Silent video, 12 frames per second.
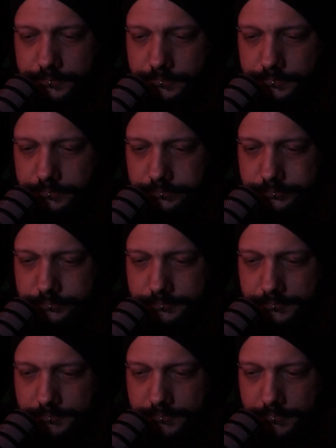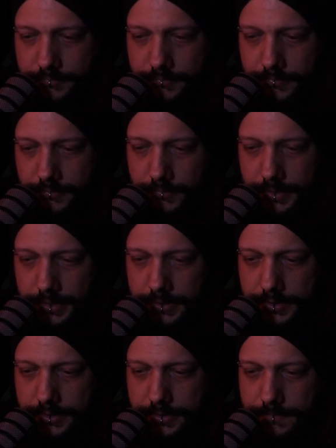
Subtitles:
(silence)